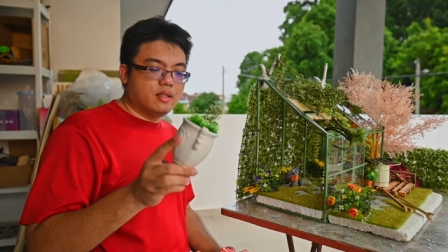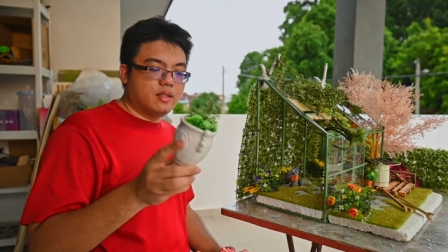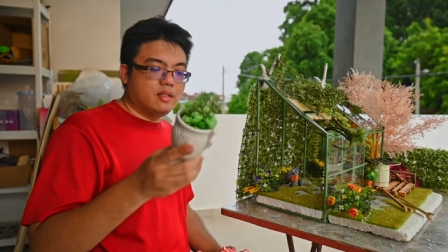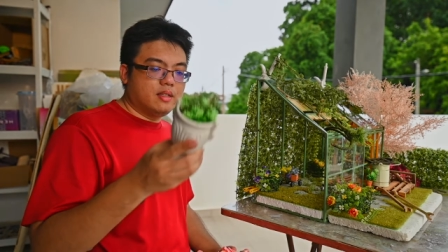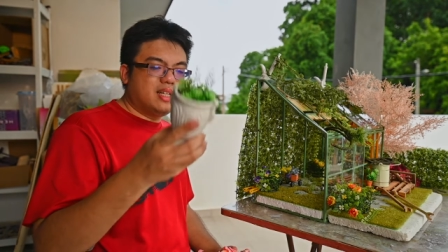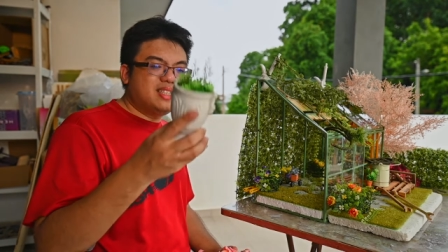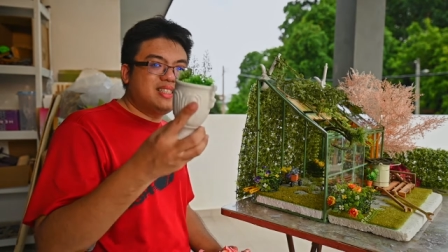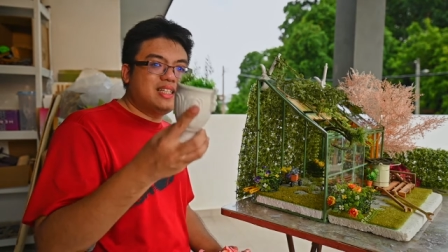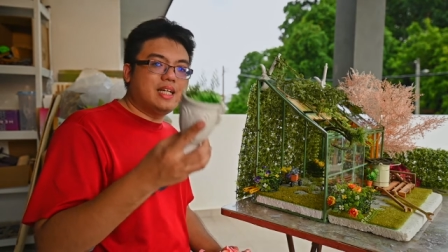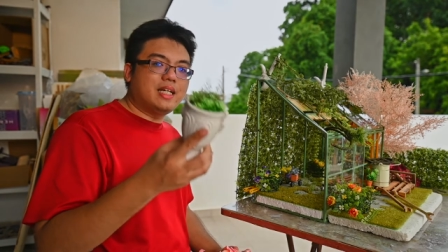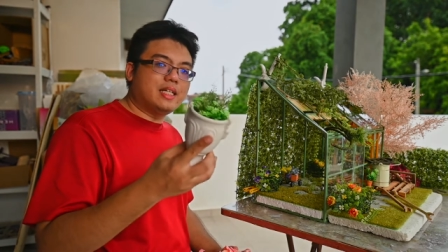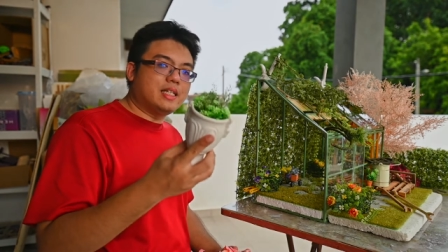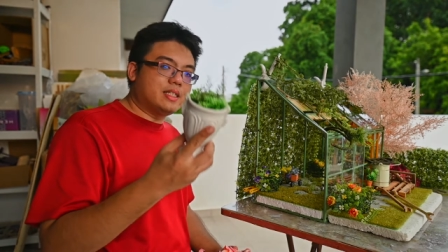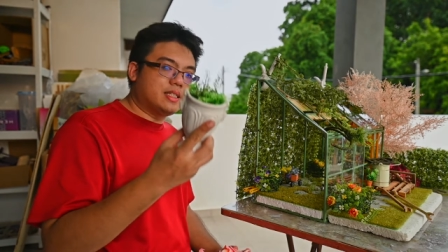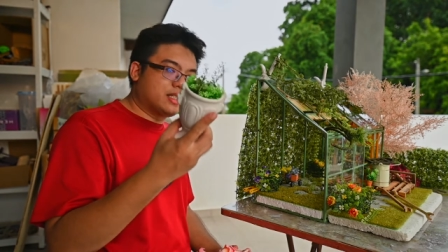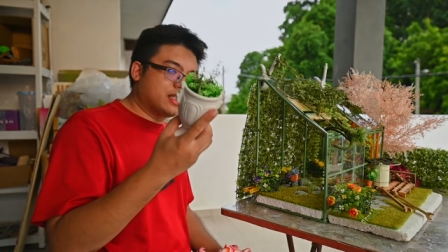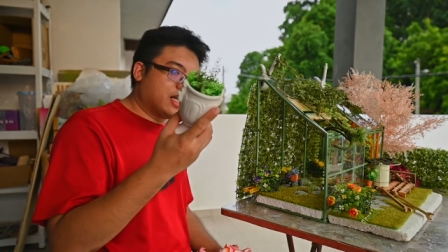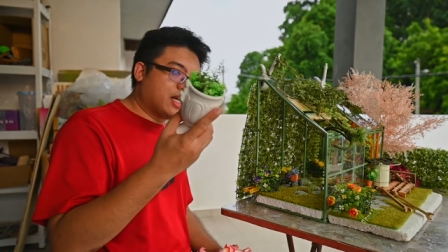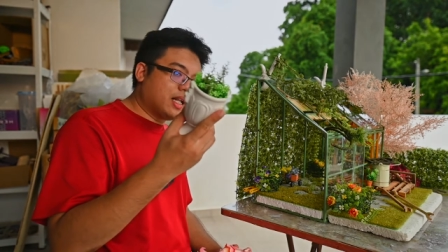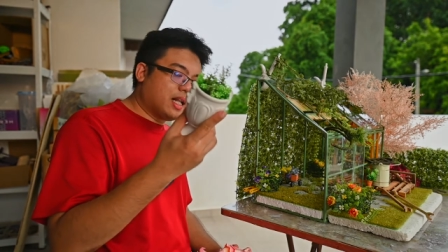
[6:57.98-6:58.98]
This
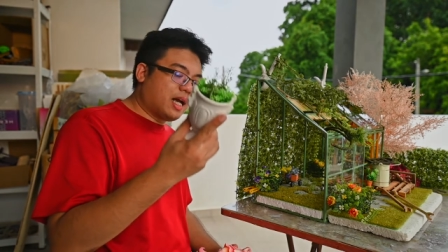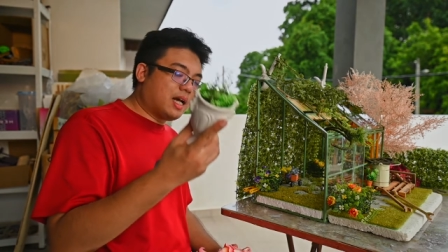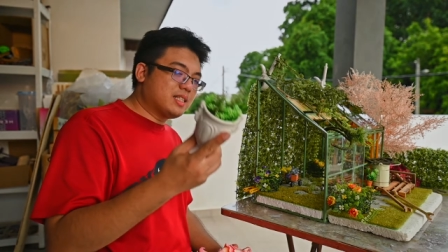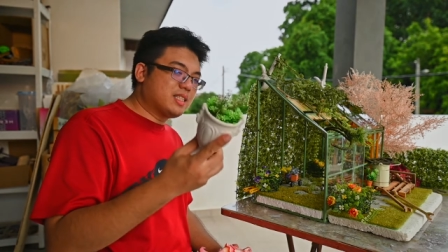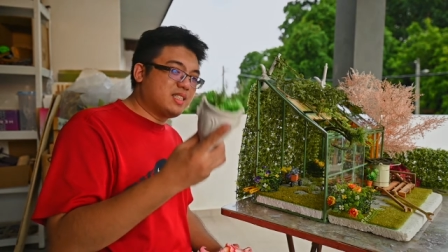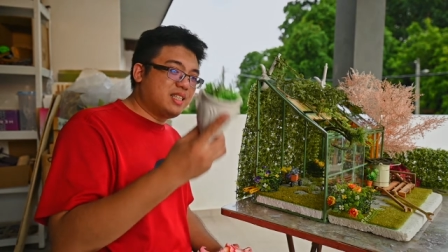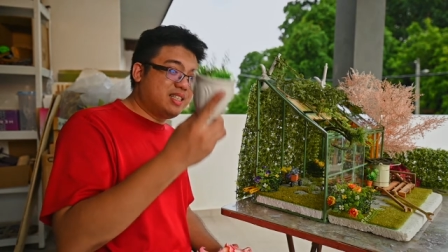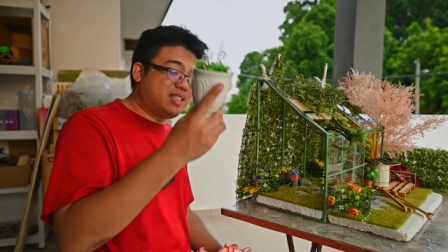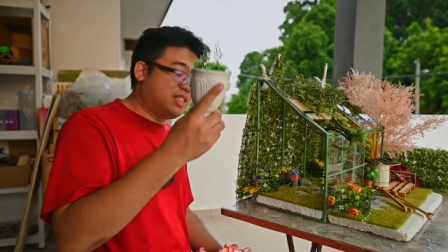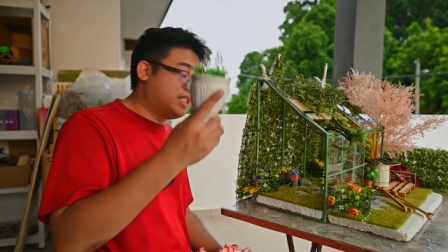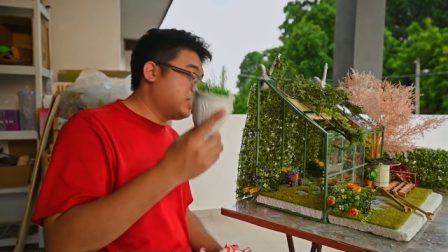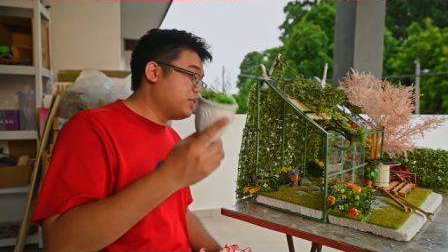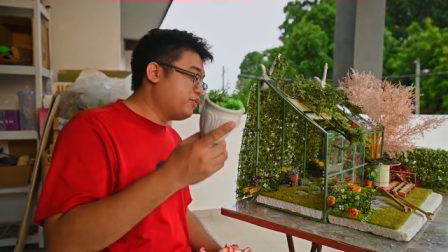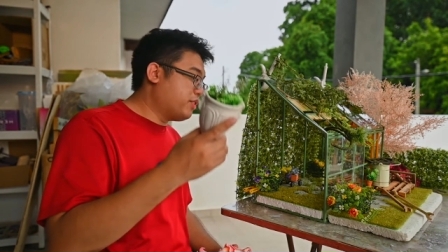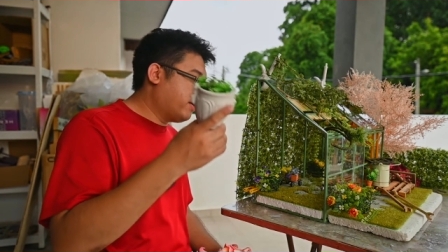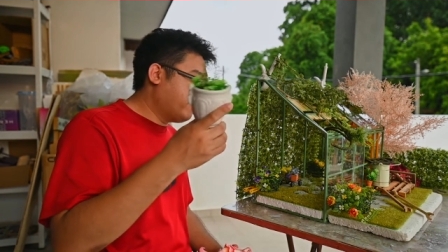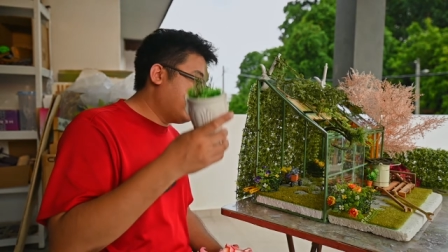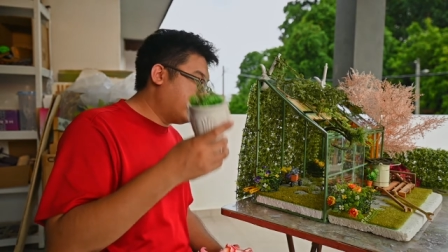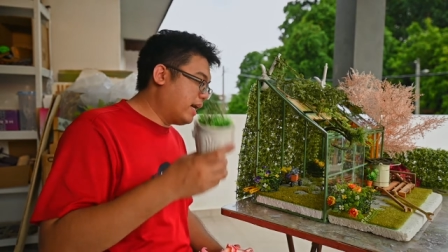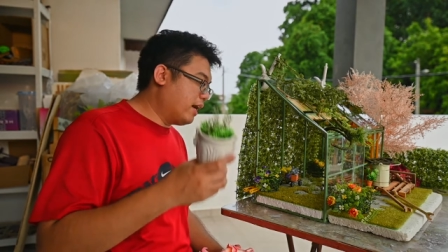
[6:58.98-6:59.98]
is glass, this is
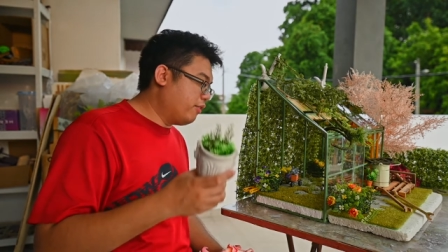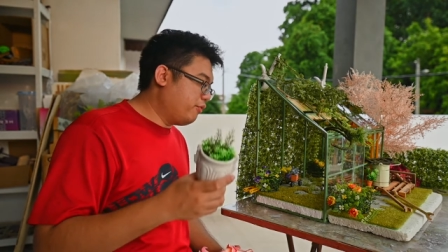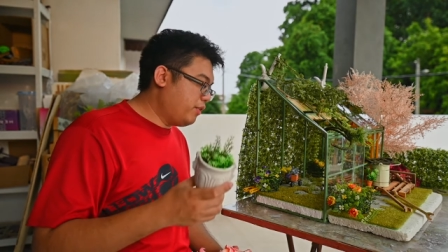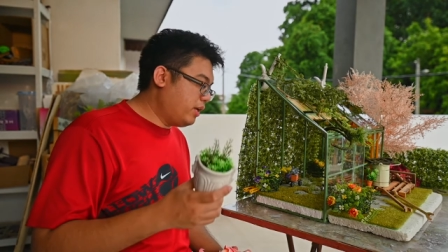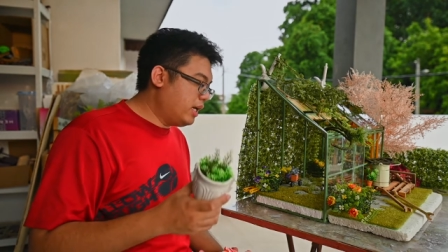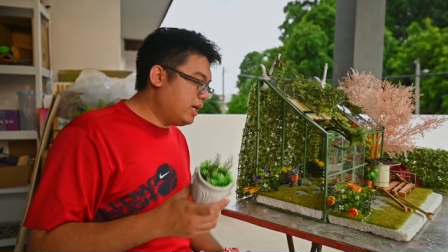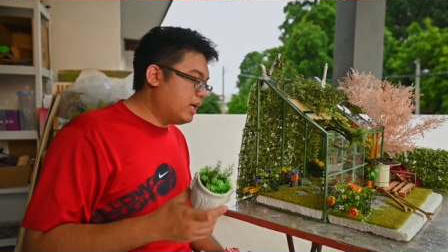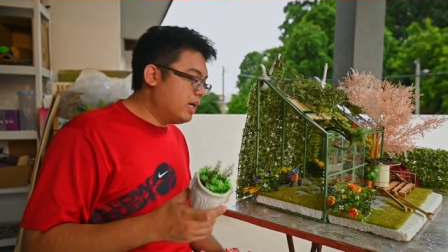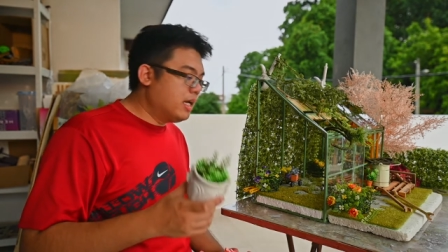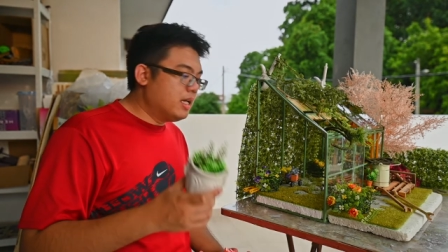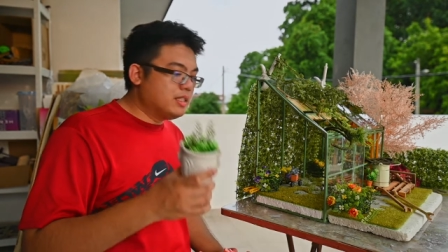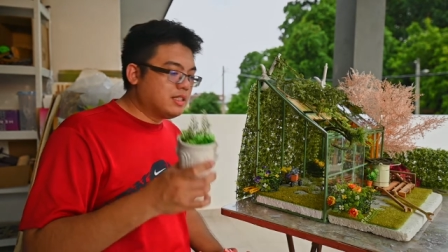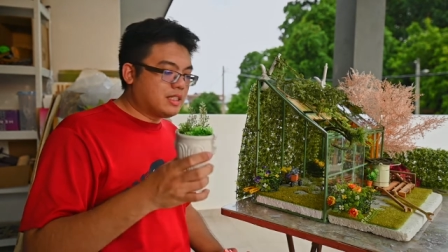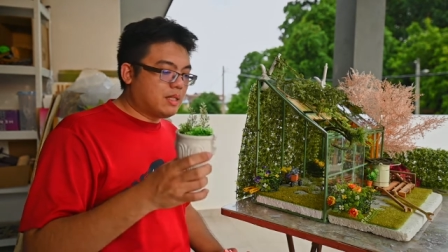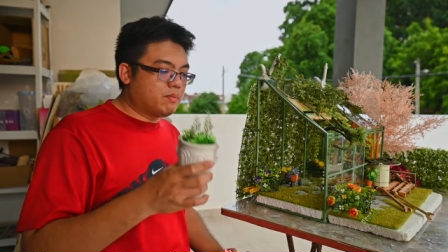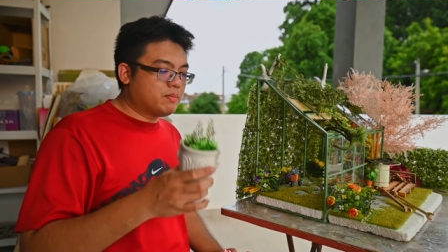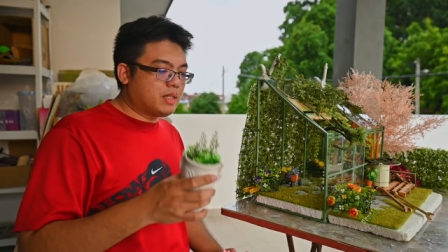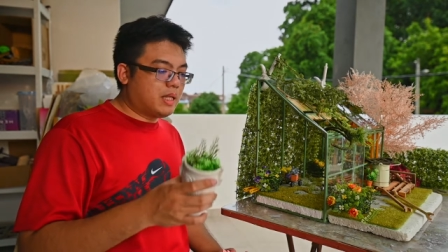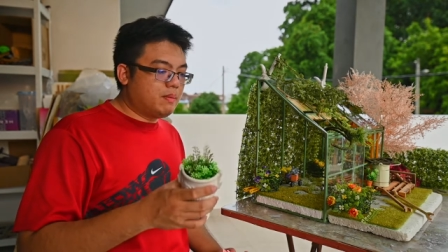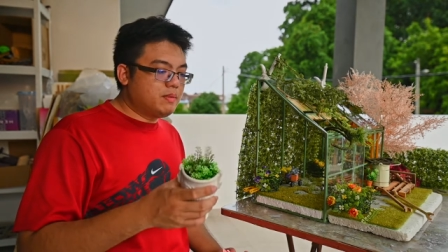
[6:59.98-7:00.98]
very heavy.
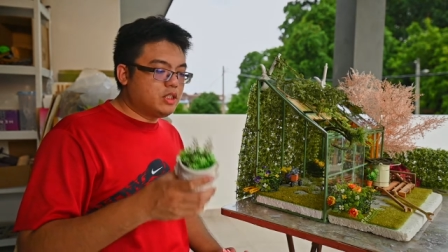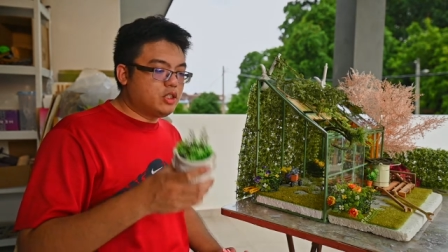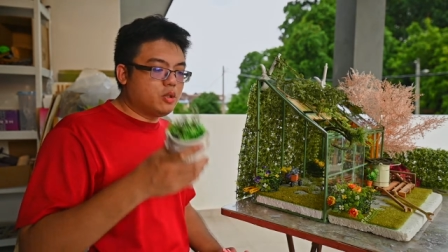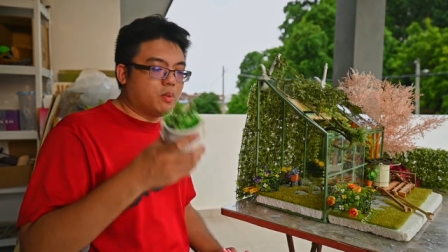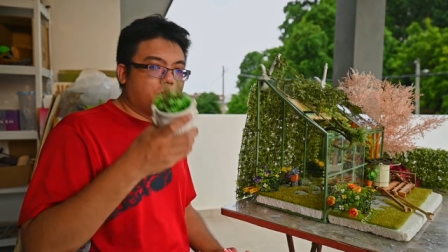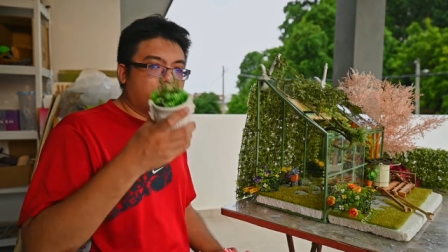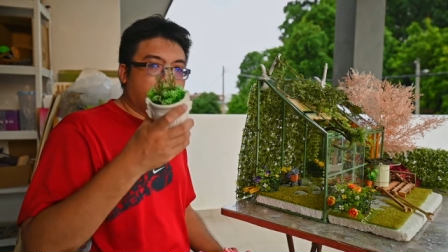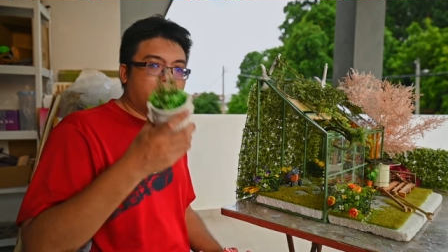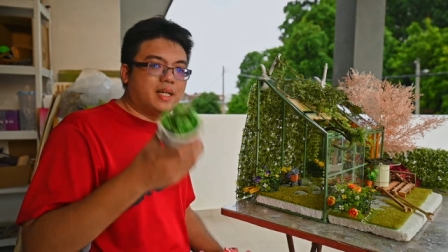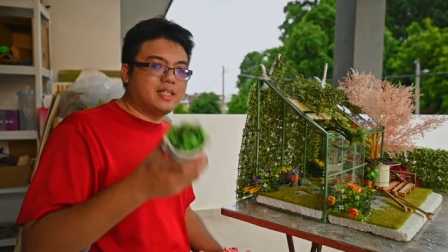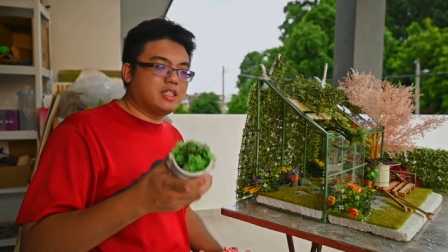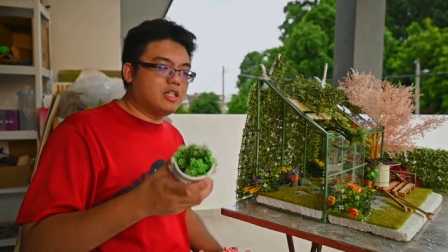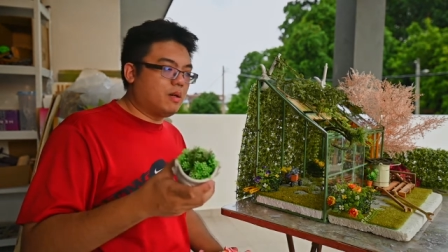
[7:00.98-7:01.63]
Sometimes you place